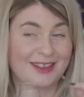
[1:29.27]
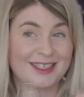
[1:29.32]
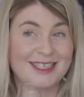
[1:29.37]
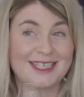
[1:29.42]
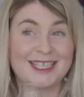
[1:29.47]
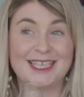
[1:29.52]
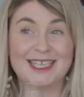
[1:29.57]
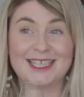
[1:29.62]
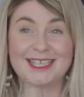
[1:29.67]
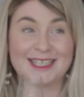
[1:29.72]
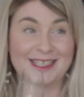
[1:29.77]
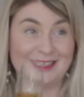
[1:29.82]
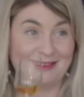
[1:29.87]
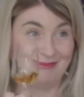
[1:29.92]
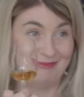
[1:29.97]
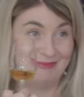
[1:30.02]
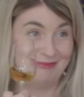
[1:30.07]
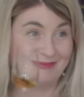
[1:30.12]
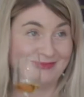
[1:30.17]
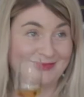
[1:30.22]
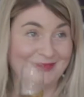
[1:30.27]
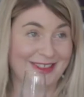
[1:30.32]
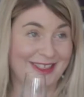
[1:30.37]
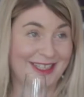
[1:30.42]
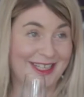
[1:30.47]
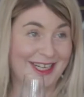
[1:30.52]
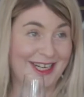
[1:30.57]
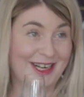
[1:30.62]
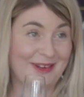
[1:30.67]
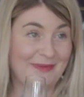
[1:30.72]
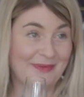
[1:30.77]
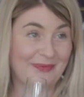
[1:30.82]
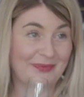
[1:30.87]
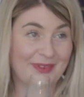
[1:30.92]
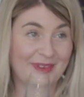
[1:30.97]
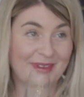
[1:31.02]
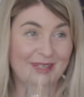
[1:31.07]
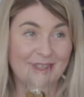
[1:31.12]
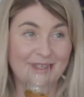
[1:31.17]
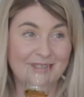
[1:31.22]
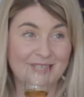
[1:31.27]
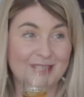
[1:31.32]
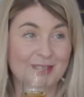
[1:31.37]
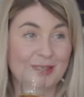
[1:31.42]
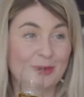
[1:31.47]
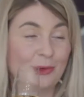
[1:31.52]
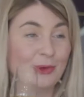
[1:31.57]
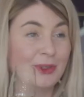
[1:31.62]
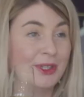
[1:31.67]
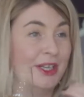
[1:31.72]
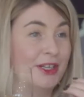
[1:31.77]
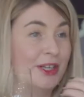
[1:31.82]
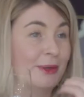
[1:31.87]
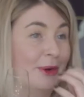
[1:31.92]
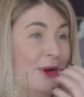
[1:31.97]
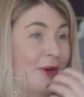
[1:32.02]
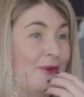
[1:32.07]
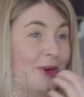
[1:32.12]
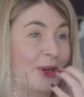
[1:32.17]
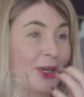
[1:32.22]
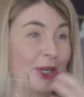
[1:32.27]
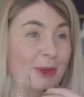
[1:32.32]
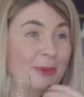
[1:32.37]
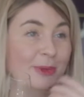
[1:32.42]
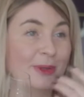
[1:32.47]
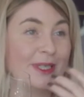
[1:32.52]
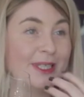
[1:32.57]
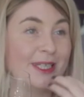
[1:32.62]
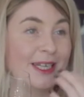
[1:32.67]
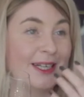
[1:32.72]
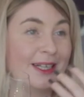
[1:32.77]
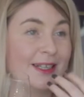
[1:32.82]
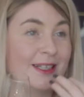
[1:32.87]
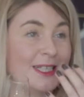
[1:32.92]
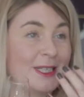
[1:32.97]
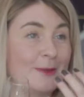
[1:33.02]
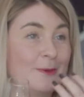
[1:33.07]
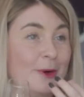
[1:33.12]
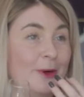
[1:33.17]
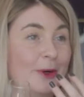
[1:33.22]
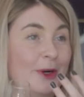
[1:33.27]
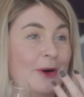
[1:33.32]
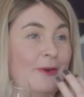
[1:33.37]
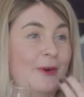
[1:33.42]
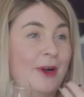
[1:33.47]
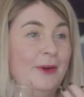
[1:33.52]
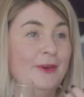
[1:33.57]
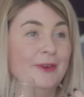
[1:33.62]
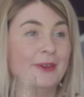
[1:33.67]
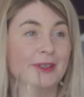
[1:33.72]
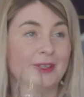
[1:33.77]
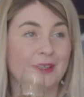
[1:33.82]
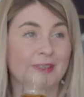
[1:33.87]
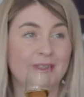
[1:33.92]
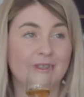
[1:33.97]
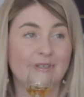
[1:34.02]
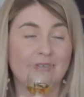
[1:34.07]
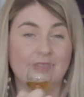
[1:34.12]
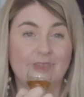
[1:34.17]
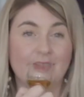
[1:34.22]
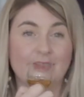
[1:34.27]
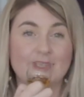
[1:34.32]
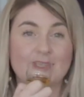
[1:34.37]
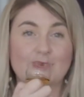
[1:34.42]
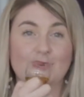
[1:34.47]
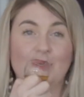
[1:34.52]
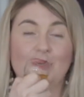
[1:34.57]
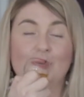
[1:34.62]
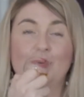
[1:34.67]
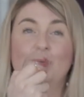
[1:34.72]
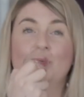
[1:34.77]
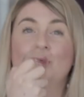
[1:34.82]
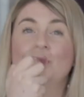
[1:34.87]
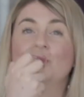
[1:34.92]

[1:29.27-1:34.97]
taste it, and just hold it in your mouth for a couple of seconds, swirl it around, and then swallow.